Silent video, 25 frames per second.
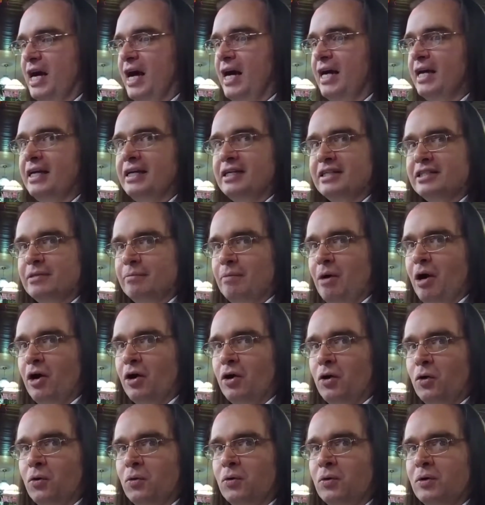dying
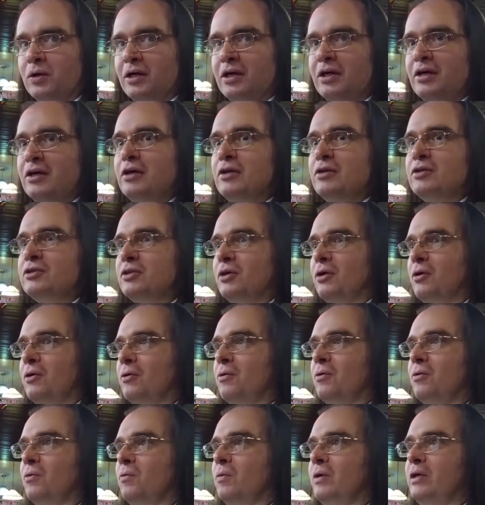tomorrow,
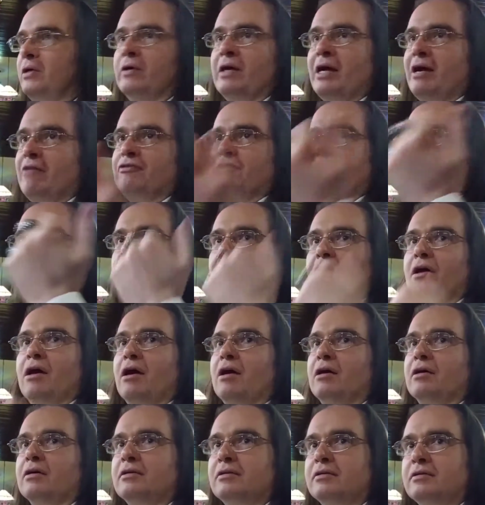so we don't have to get
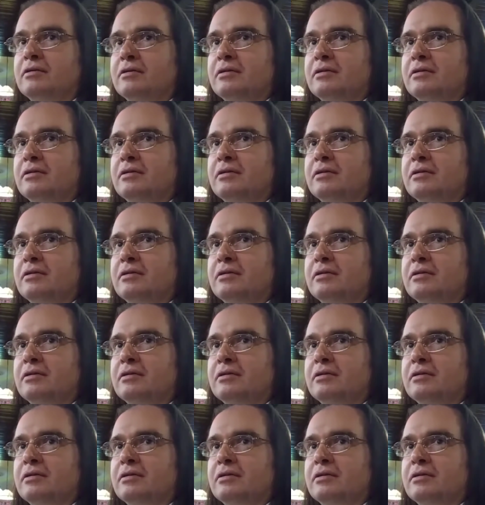along.